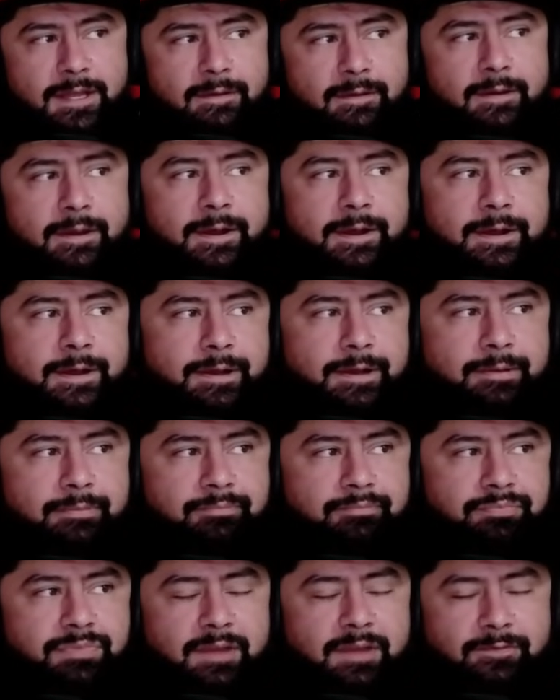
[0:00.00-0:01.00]

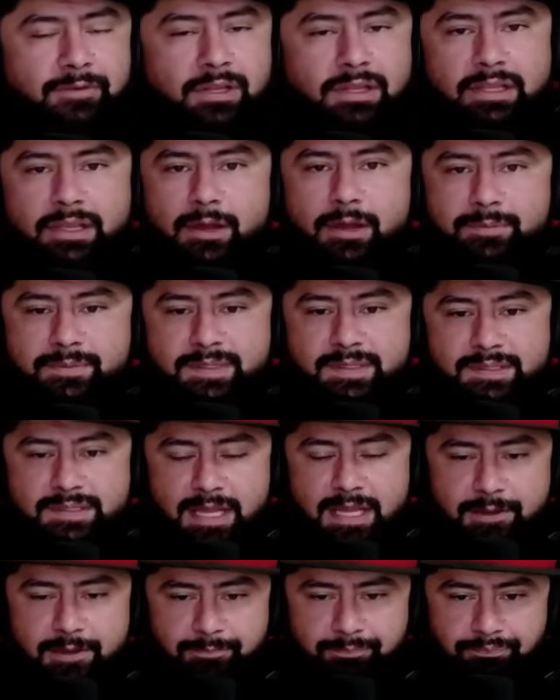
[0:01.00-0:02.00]
helps us
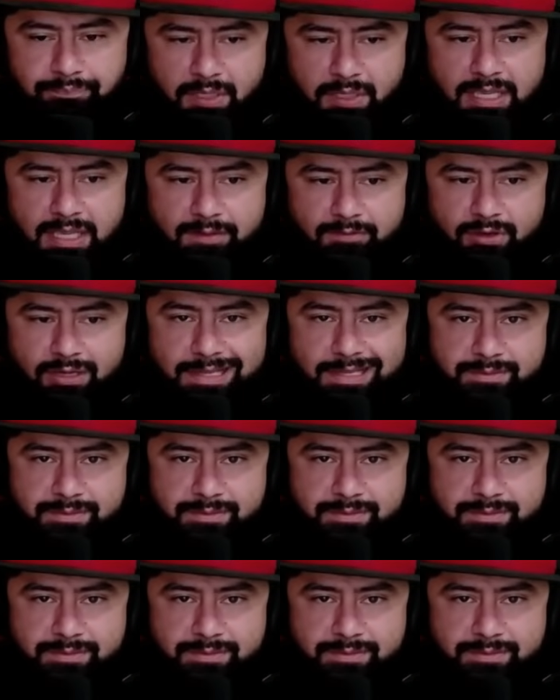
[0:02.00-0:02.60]
out. Okay, if you're not